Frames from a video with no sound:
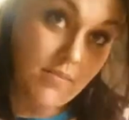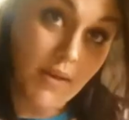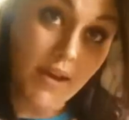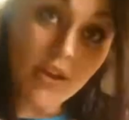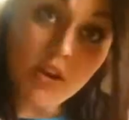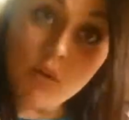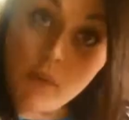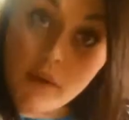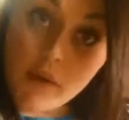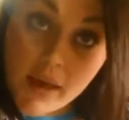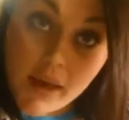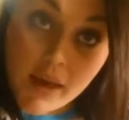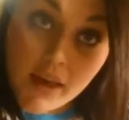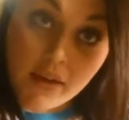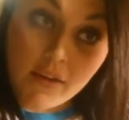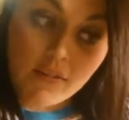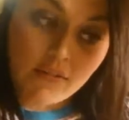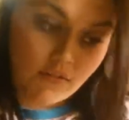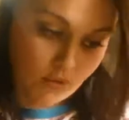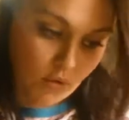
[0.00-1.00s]

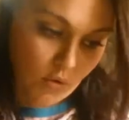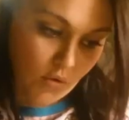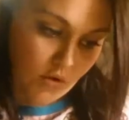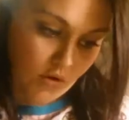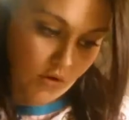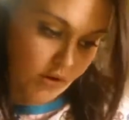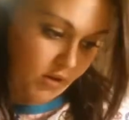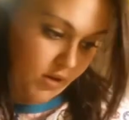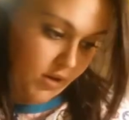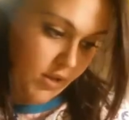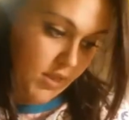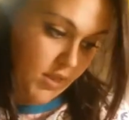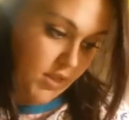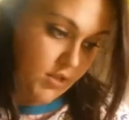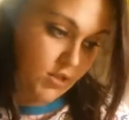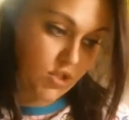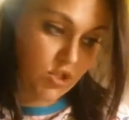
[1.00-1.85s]
microwave or in